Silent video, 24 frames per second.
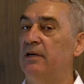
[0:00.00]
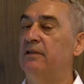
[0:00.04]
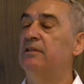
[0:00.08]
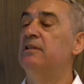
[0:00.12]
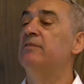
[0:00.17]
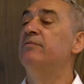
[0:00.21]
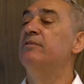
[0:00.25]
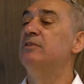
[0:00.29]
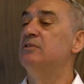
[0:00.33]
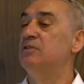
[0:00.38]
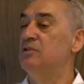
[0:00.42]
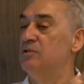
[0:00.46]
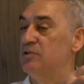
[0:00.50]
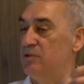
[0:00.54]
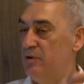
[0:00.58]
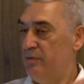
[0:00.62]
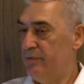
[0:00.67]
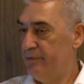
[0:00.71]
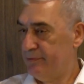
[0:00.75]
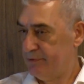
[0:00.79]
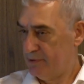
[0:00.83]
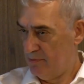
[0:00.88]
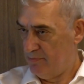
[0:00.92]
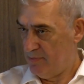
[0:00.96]

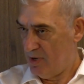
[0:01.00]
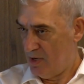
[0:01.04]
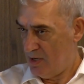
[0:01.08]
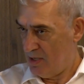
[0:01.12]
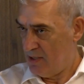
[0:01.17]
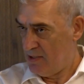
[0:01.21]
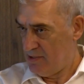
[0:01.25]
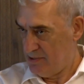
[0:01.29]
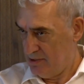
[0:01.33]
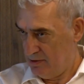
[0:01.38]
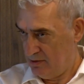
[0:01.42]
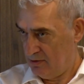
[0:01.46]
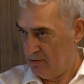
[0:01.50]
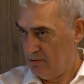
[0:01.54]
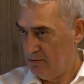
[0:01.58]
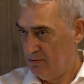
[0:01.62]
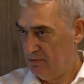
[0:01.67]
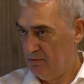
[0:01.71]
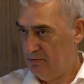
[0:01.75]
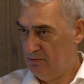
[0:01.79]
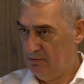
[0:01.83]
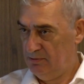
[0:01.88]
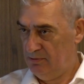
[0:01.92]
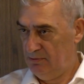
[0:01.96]
activities of some other
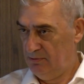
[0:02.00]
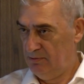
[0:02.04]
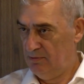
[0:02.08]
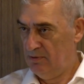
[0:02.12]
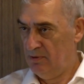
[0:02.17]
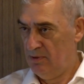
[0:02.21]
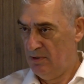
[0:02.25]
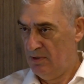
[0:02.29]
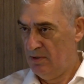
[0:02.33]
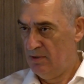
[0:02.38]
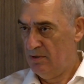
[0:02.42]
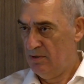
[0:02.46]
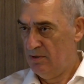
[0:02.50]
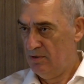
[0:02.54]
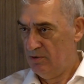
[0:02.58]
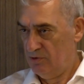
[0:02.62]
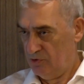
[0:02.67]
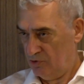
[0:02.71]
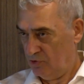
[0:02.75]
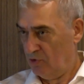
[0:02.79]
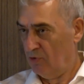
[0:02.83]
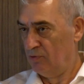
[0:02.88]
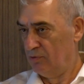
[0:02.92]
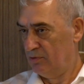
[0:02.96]

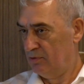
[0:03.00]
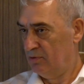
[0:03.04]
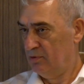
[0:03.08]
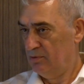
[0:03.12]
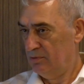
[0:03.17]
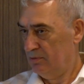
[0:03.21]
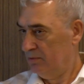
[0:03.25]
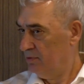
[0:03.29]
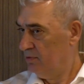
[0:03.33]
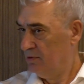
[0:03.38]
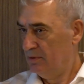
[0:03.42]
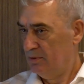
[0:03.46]
strong